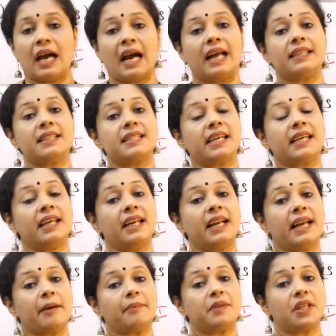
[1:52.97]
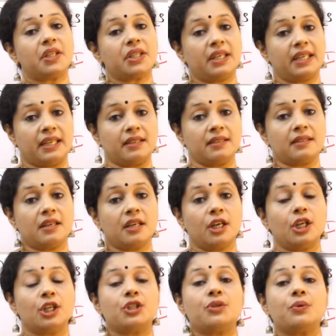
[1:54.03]
And the second adaptation is
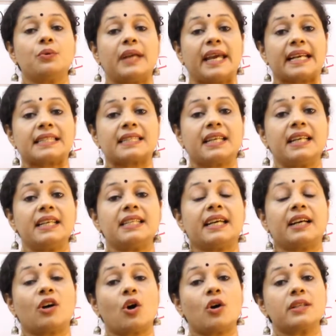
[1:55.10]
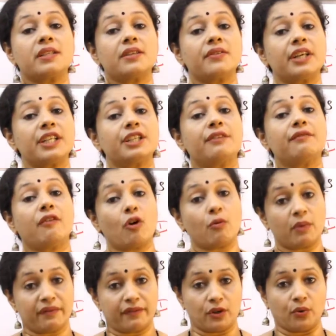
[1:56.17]
to excrete a concentrated form
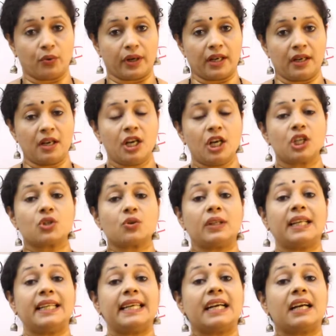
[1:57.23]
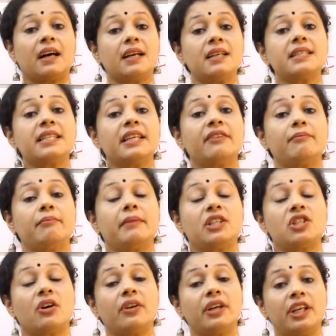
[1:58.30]
of urine so that they conserve
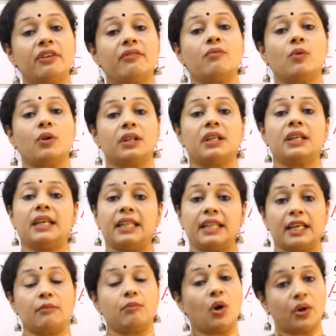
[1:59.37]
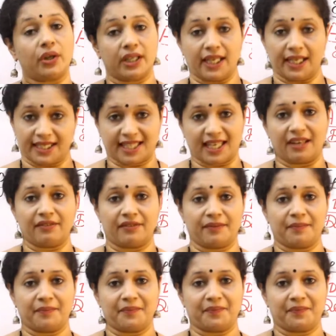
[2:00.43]
majority of water in their body itself.
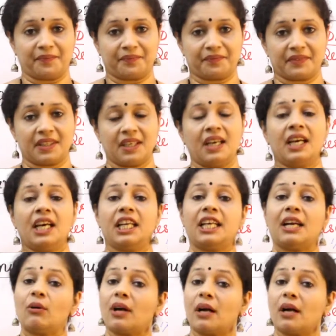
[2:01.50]
Now